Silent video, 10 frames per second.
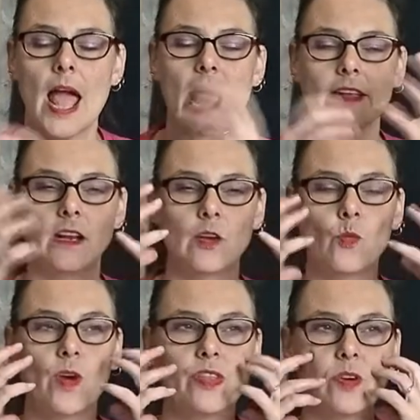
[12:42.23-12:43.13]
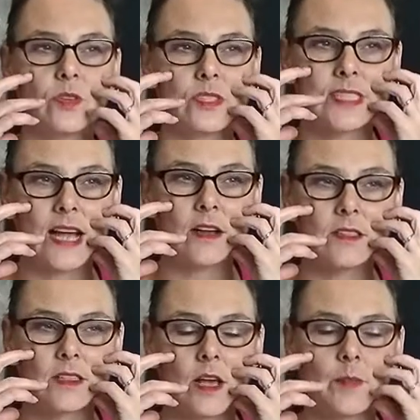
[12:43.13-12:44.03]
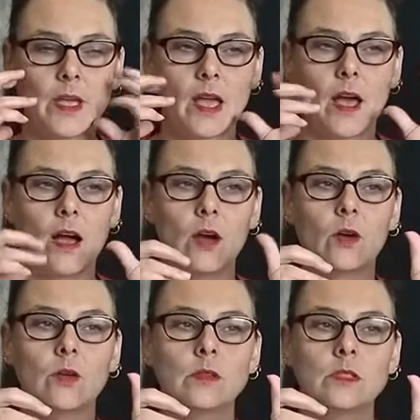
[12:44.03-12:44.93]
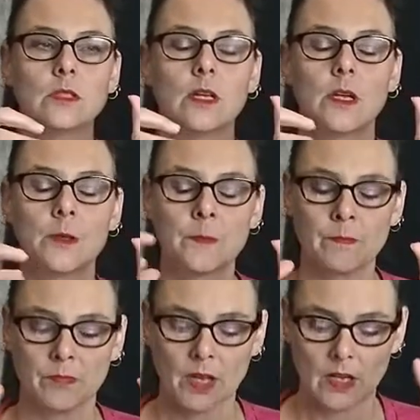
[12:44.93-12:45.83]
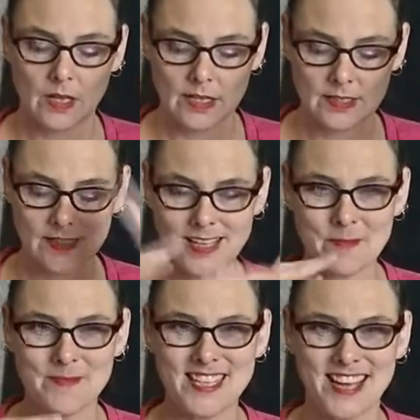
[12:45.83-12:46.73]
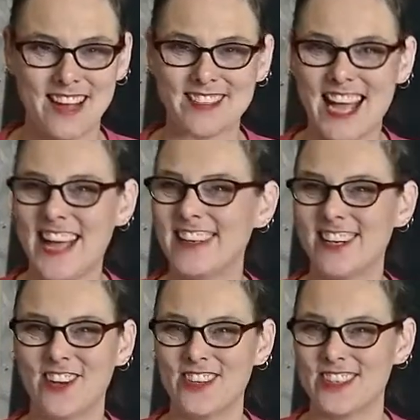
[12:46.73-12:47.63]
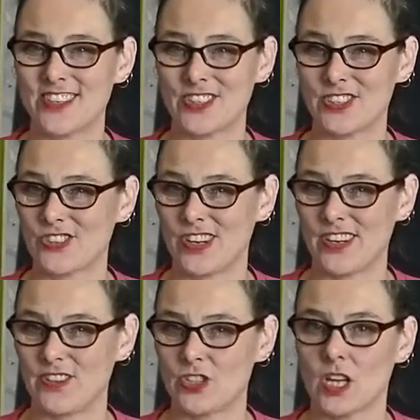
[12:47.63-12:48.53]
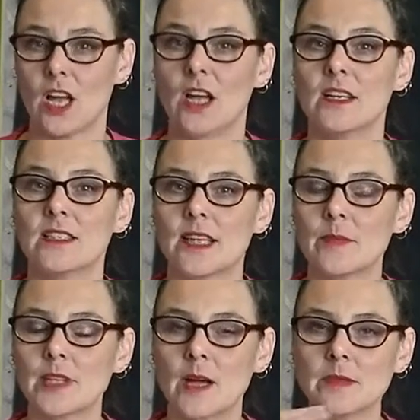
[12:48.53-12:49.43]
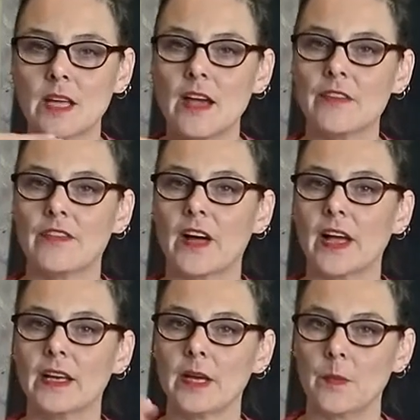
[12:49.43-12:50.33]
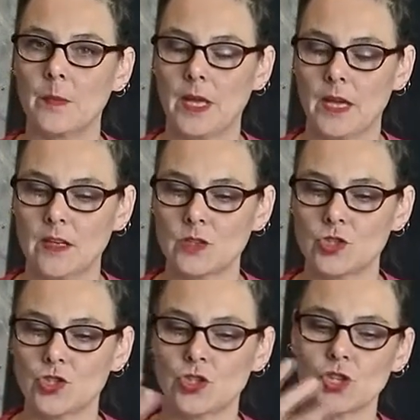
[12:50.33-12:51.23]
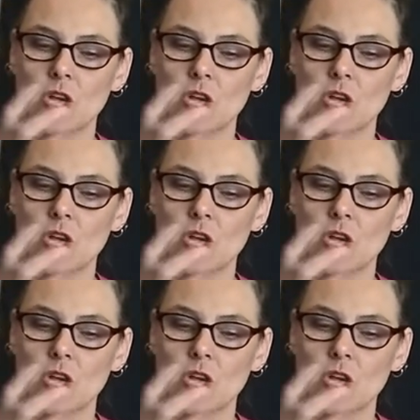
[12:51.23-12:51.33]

And with those sounds coming out, sometimes, I know it sounds strange, sometimes I find a pitch,